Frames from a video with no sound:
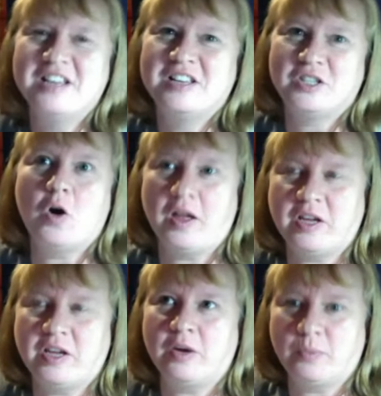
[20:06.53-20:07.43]
So I
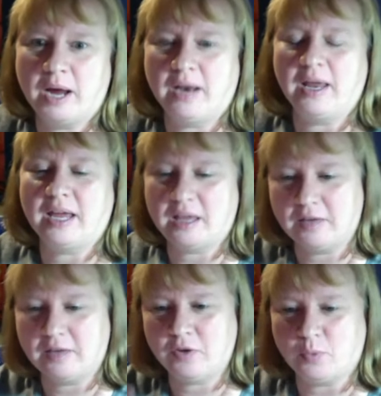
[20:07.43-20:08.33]
think you're right. Like
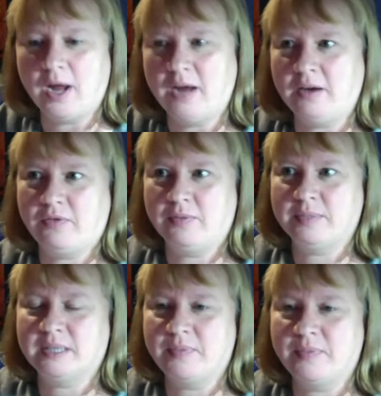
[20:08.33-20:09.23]
if you write from
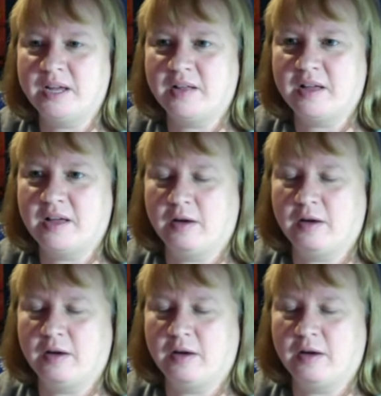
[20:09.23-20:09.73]
something,